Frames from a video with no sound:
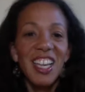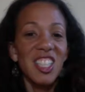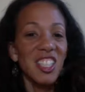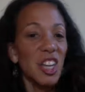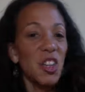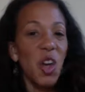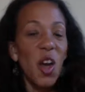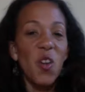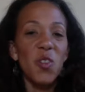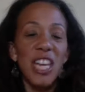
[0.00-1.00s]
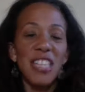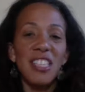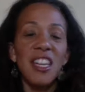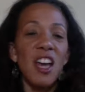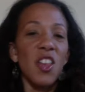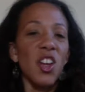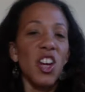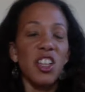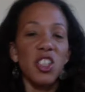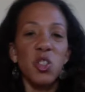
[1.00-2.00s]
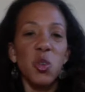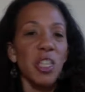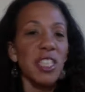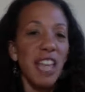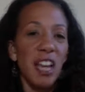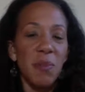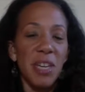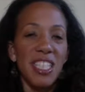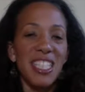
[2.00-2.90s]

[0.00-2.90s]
There you go. That's another short segment to